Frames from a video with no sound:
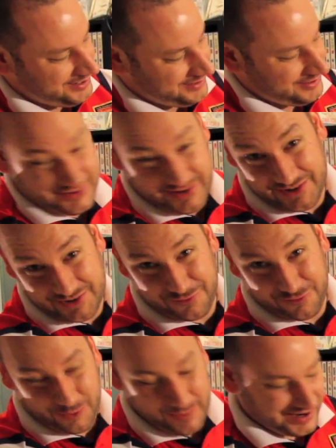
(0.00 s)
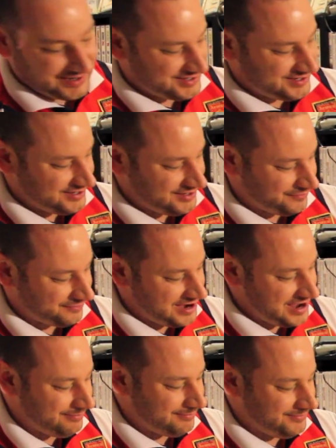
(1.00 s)
there's an extra 4 megs of
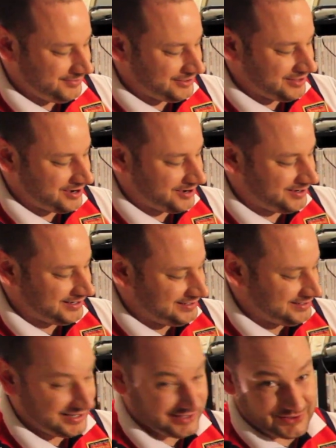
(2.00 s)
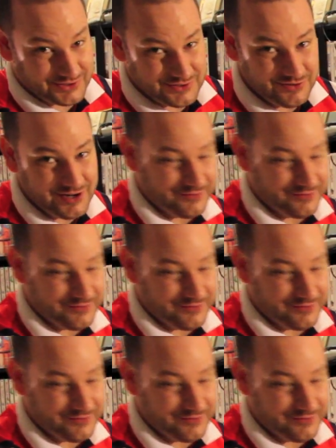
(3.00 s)
RAM in there to get the 2D